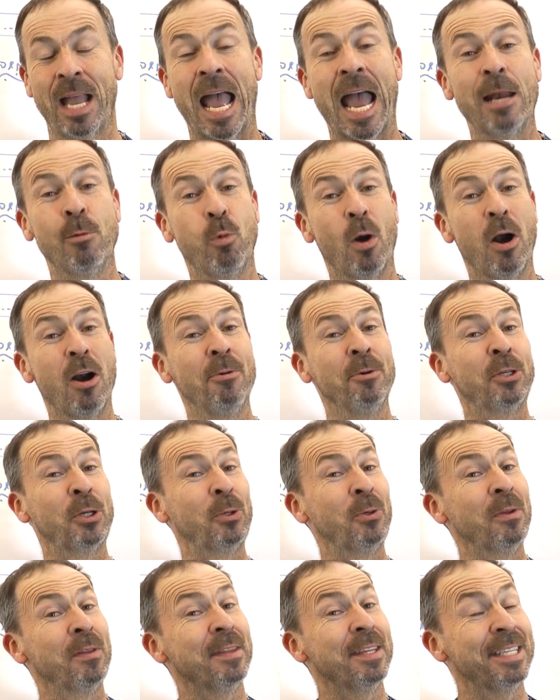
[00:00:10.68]
and welcome
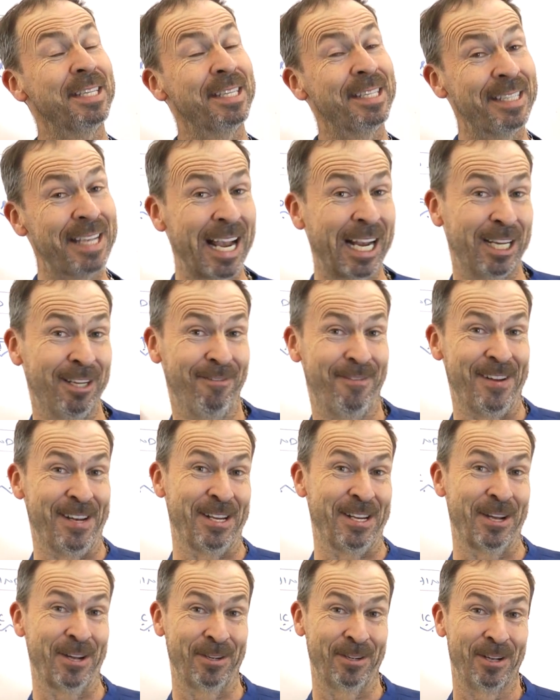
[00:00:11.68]
to the second
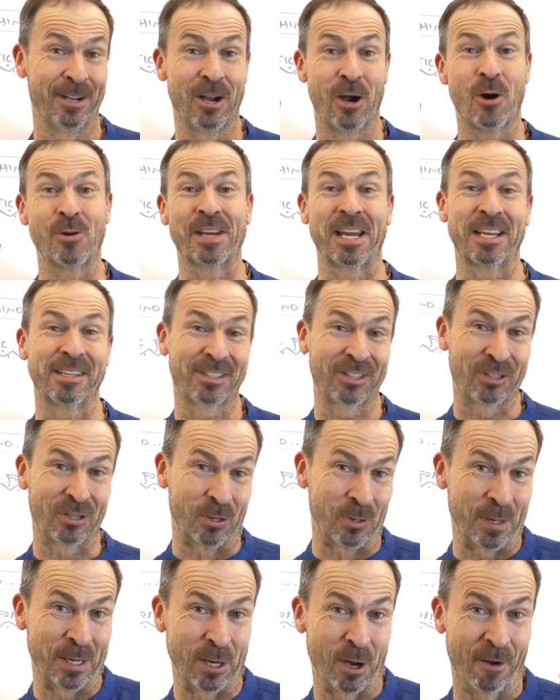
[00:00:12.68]
video on our
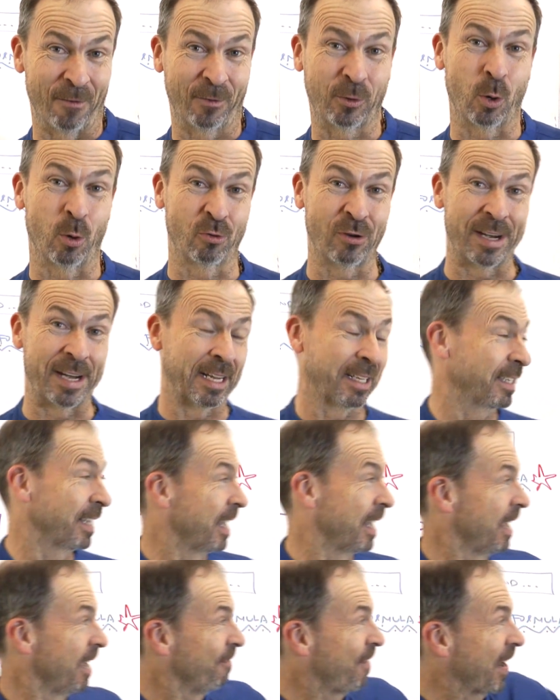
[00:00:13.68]
story of quadratics.
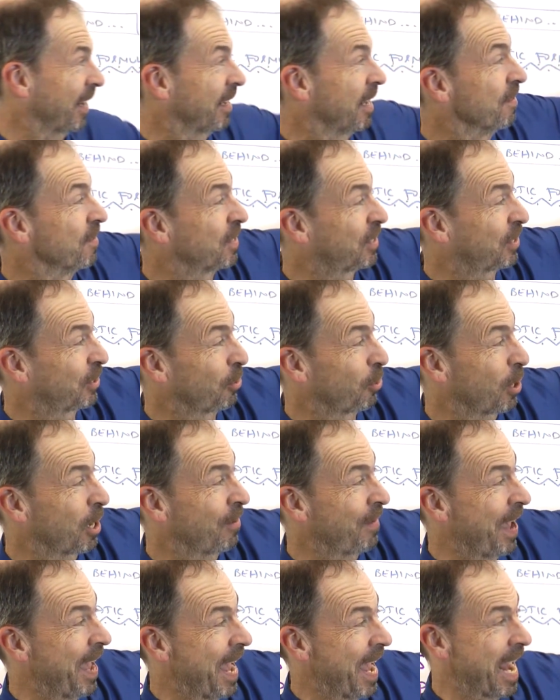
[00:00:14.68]
In fact, the story
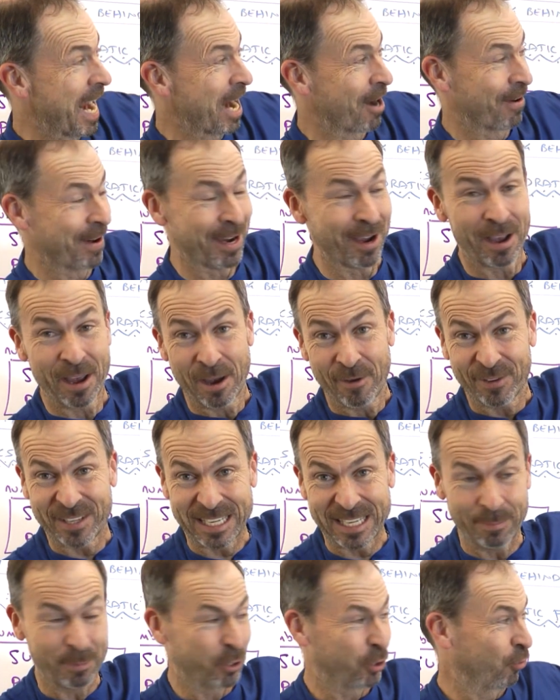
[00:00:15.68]
of area,
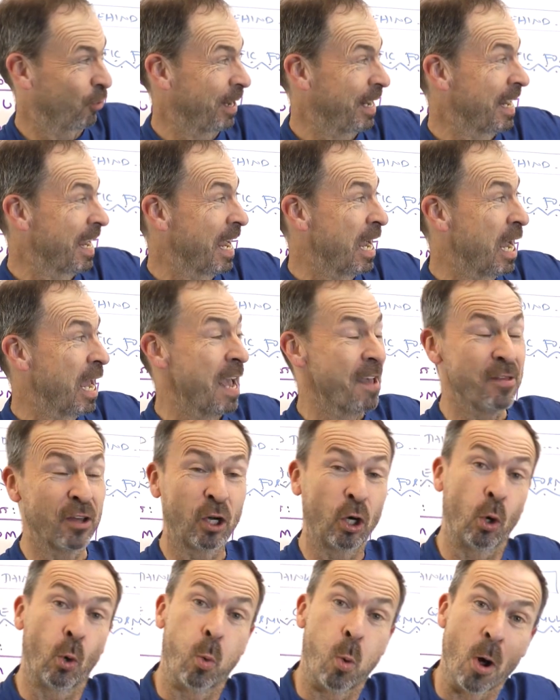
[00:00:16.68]
symmetry, and the
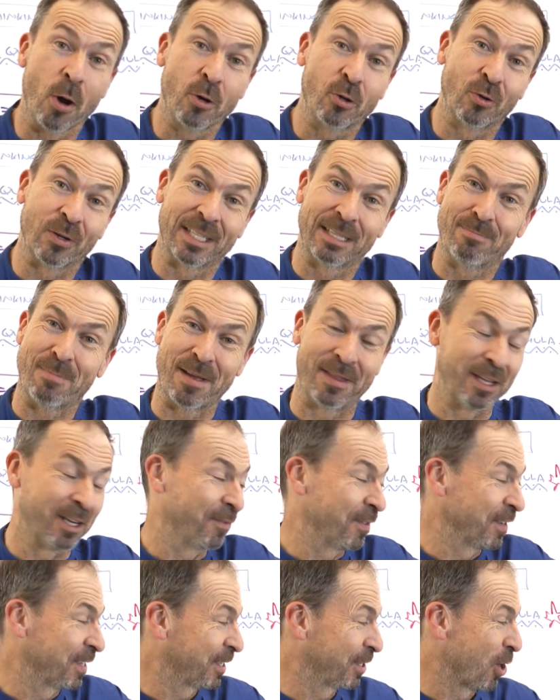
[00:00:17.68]
quadratist method
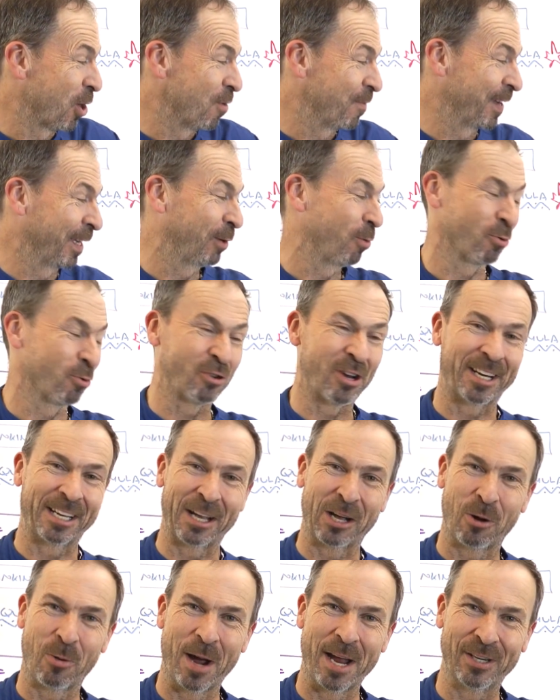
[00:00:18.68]
for solving quadratic
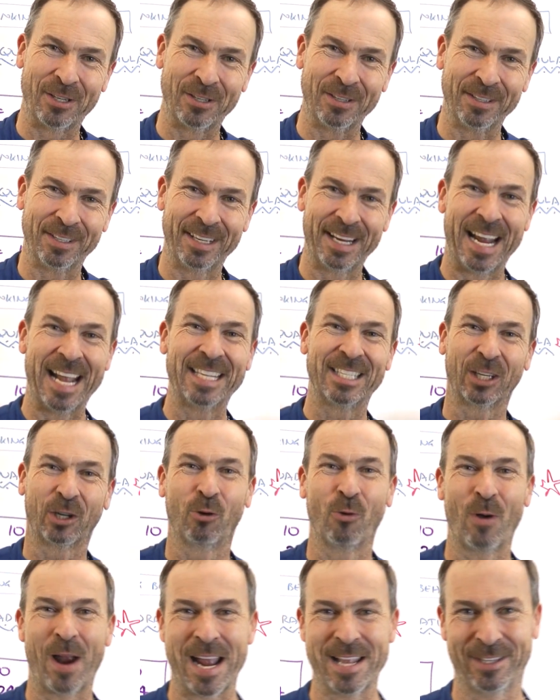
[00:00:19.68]
equations. It's a
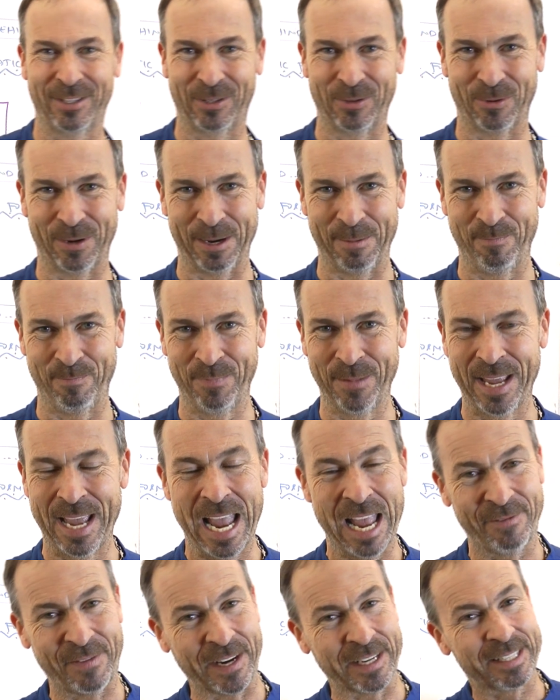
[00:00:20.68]
grand story.
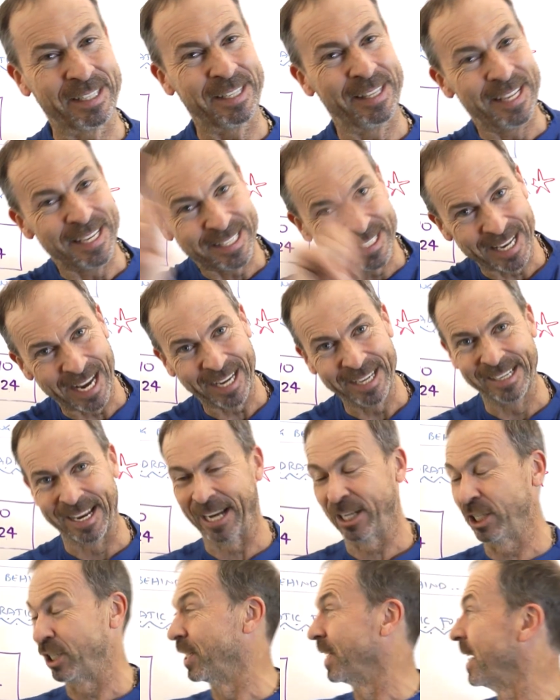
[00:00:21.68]
In fact, this second
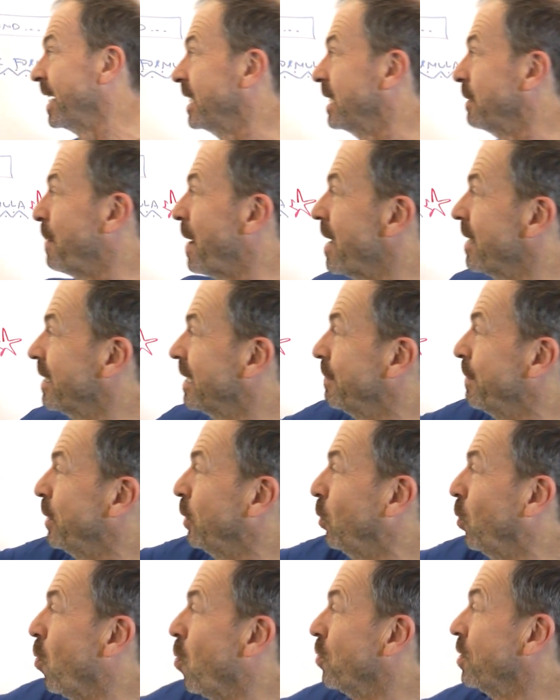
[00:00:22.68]
lecture is about something
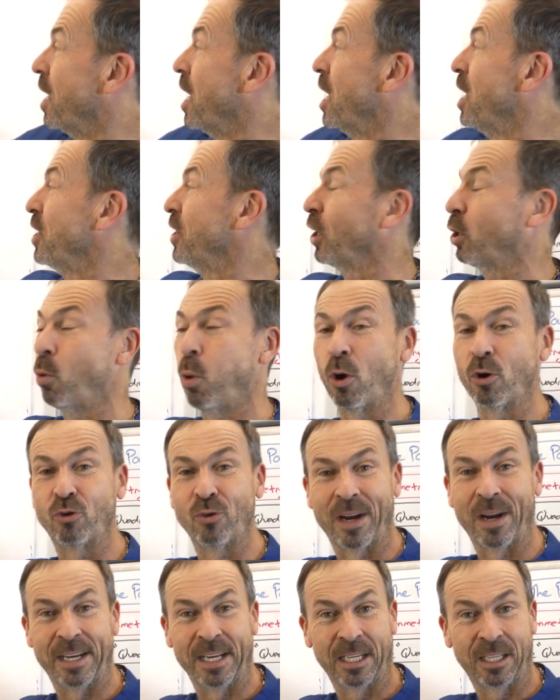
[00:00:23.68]
called the
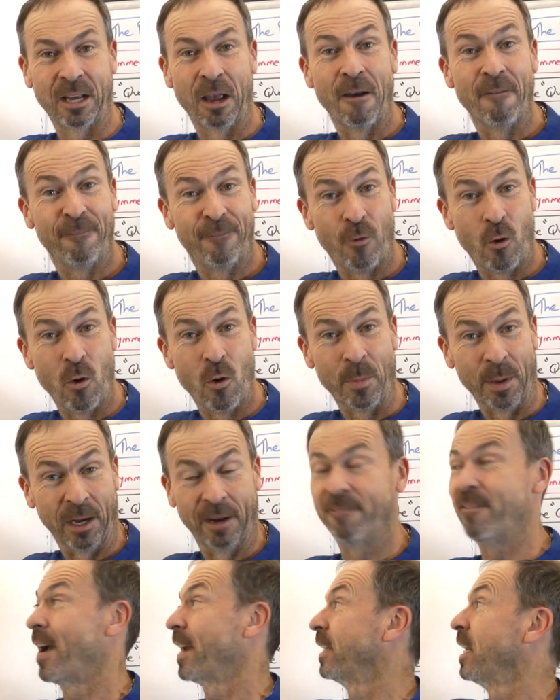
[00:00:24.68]
quadratic formula.
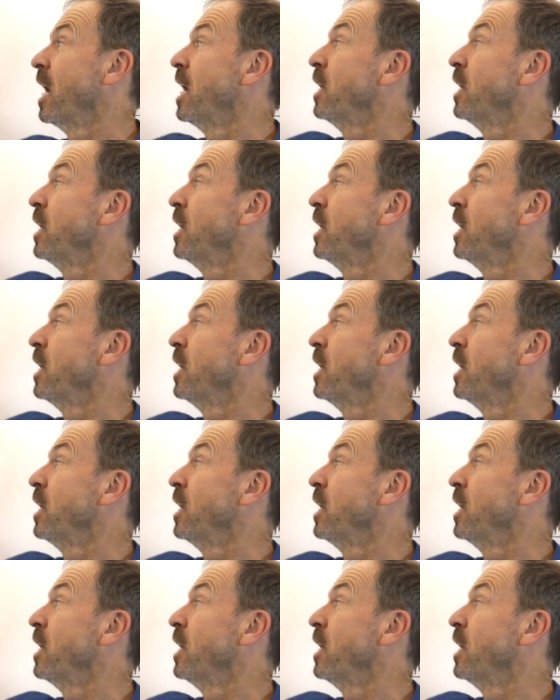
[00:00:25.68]
In fact,